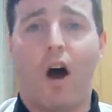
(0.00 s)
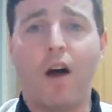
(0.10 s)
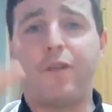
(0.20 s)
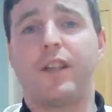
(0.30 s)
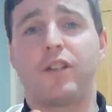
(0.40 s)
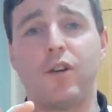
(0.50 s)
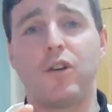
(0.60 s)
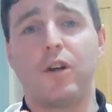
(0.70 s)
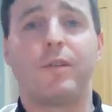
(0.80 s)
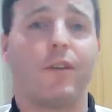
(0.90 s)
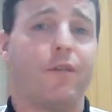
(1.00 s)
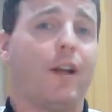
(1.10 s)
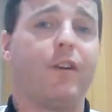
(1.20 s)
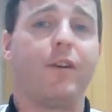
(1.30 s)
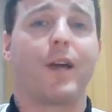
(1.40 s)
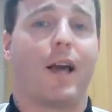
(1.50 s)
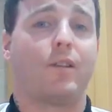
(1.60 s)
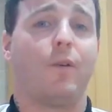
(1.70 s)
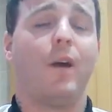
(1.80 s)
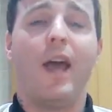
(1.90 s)
I think the two clubs is Villa and
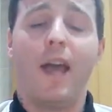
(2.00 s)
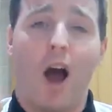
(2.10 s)
Newcastle.